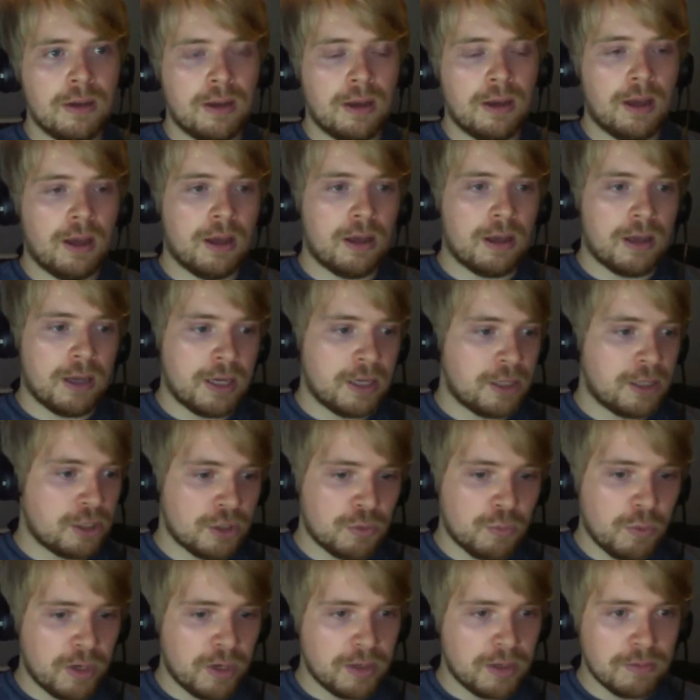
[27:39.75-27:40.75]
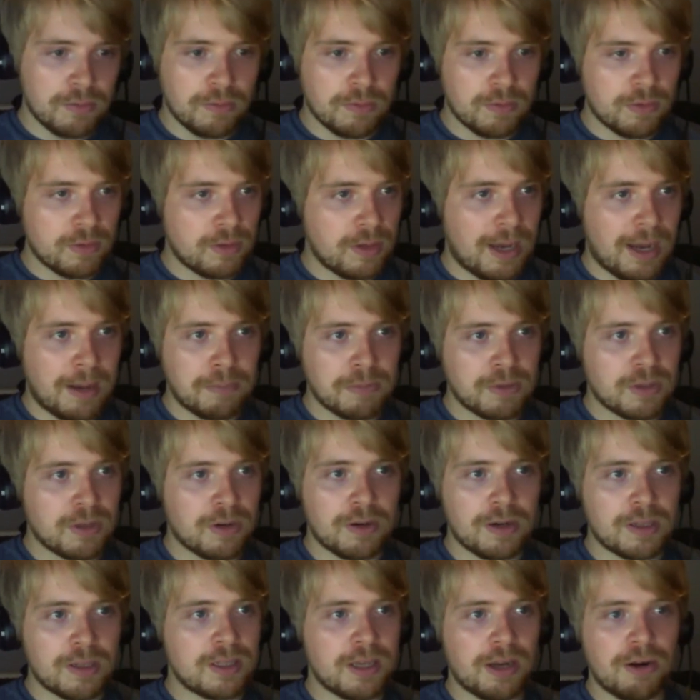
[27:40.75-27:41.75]
uh, it just went
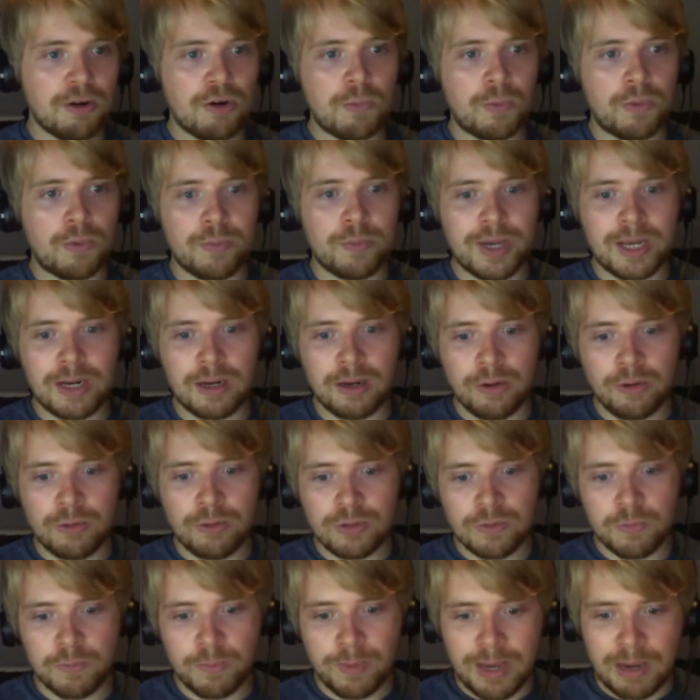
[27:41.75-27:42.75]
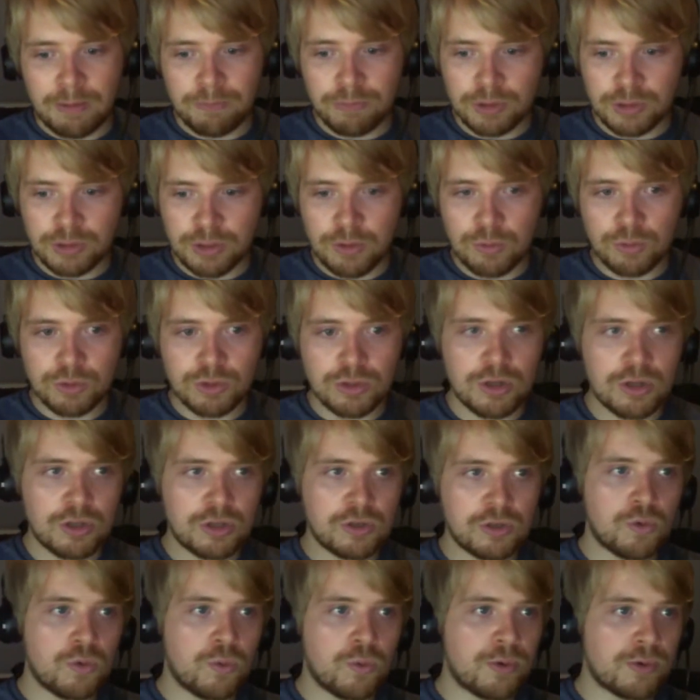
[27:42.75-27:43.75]
absolutely terrible. And we had loads of bad results, and you
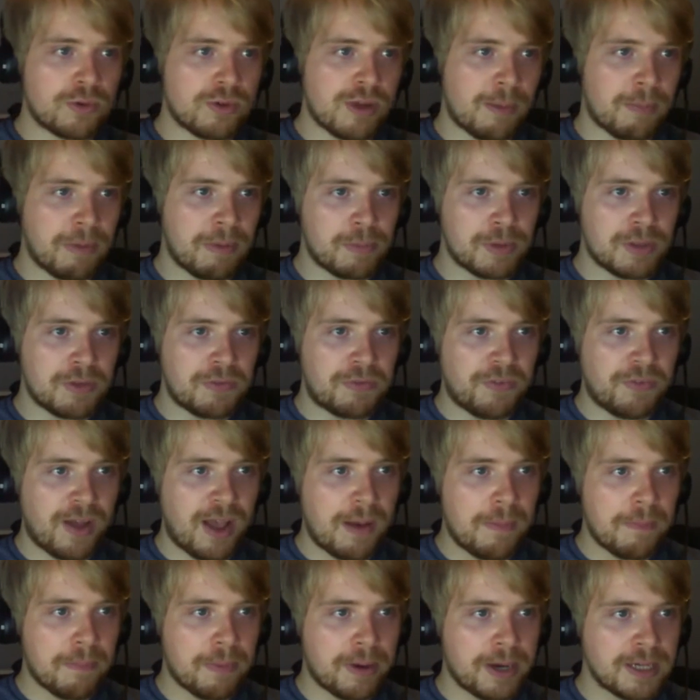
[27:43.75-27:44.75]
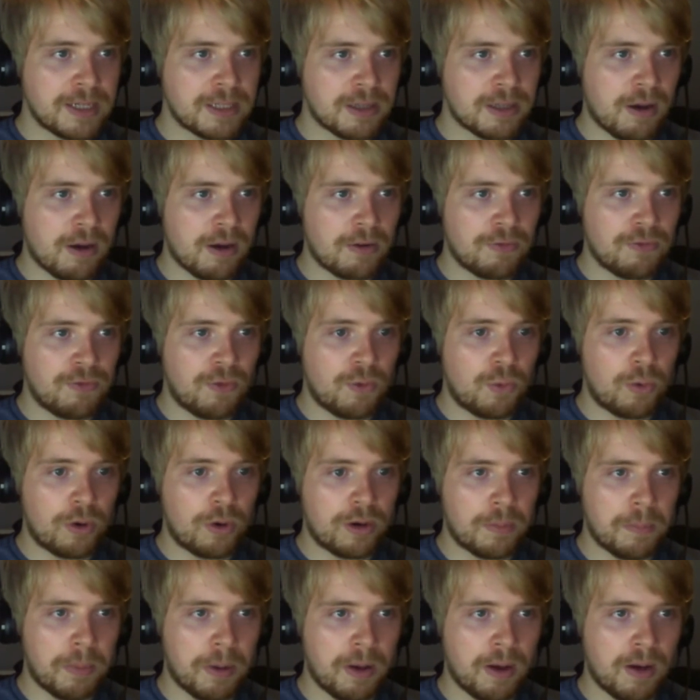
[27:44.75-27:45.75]
saw what was happening with the fan base kind of
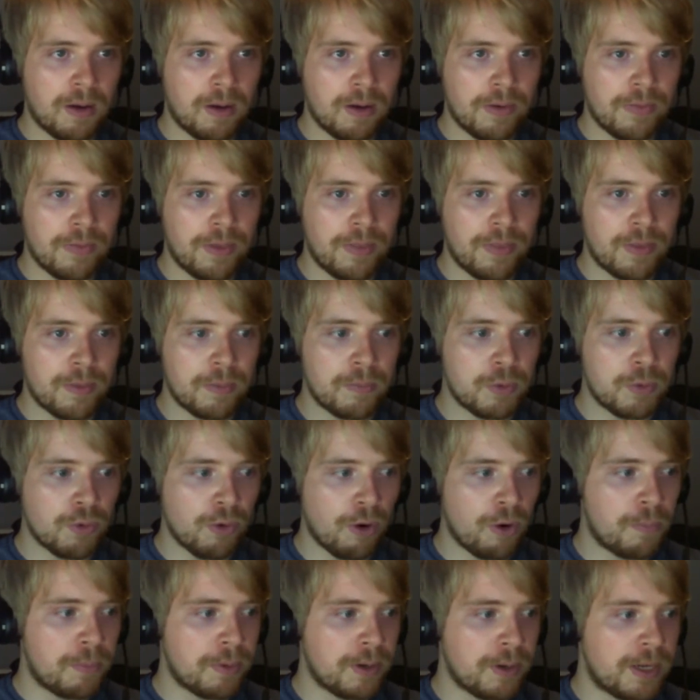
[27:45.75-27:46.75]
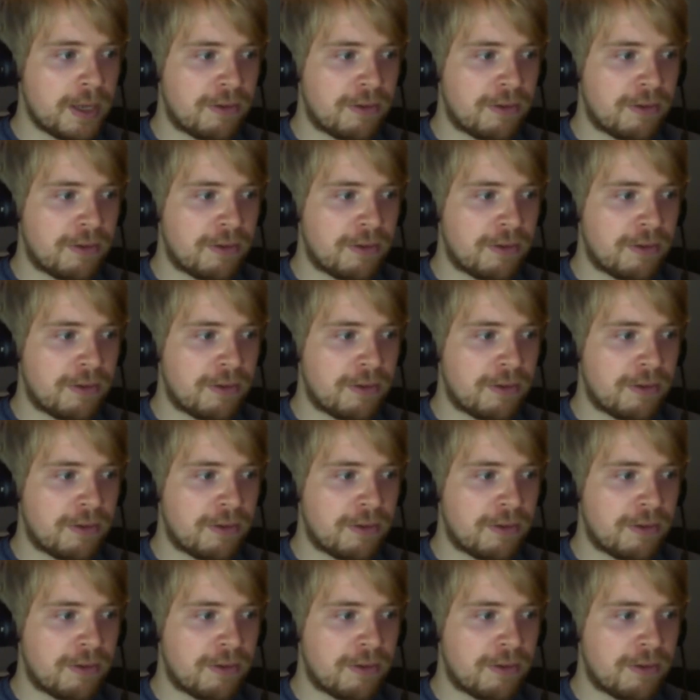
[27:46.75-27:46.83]
falling apart, and then the Europa League